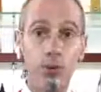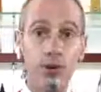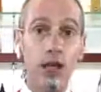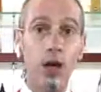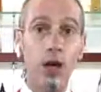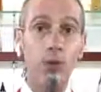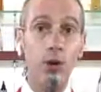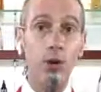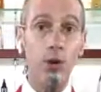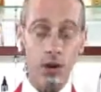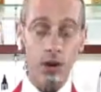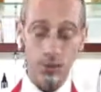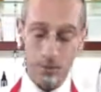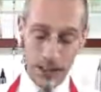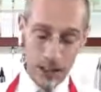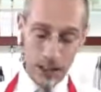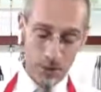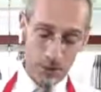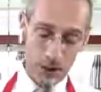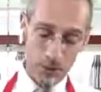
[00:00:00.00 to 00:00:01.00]
Now,
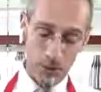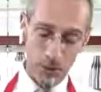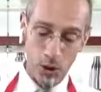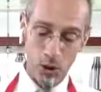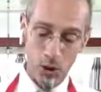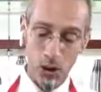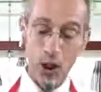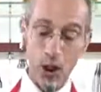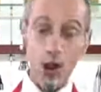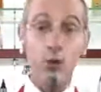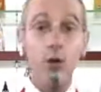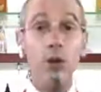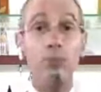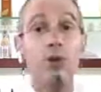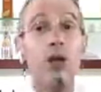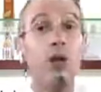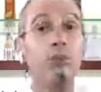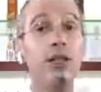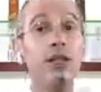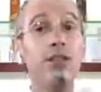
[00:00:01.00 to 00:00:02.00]
many people, we
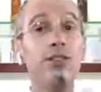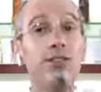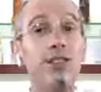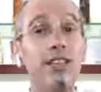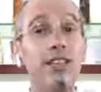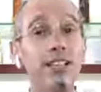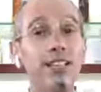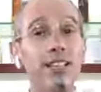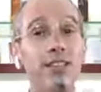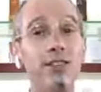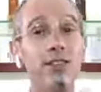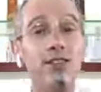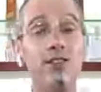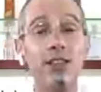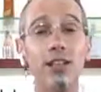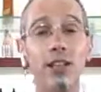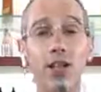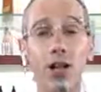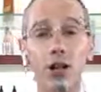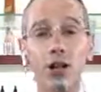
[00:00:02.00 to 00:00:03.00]
probably see this is
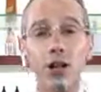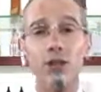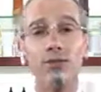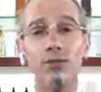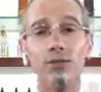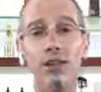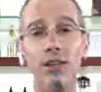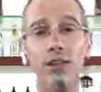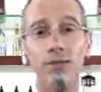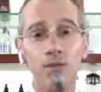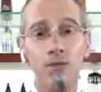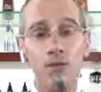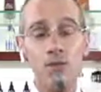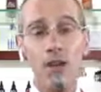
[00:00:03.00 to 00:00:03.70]
in a lot of